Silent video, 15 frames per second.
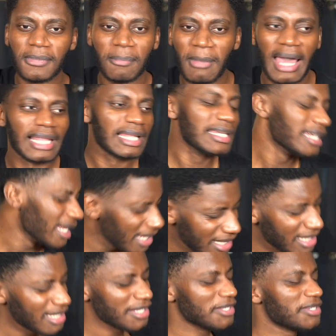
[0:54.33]

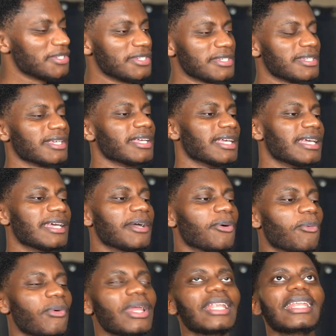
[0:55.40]
Melanese.
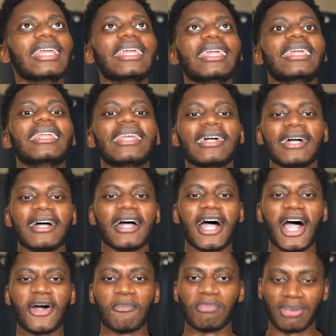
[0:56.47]
We need
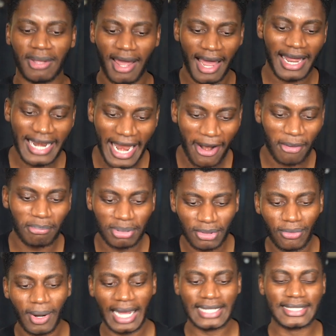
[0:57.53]
a blonde hair,
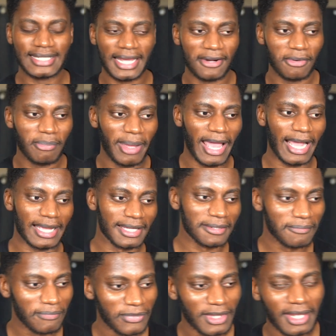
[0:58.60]
blue eyed center back.
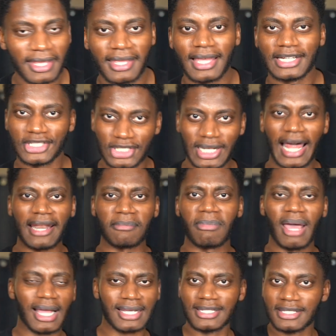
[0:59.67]
And
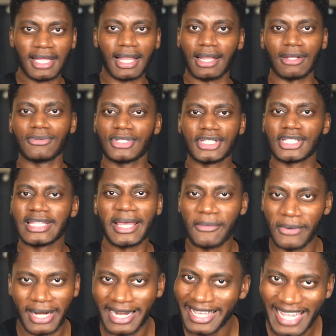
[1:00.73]
Schlotterbeck is the closest thing
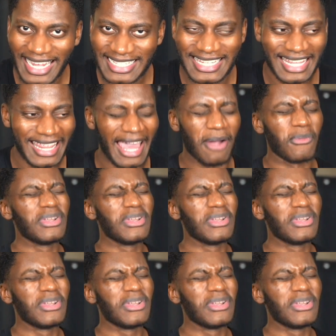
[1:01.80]
we're going to get to that.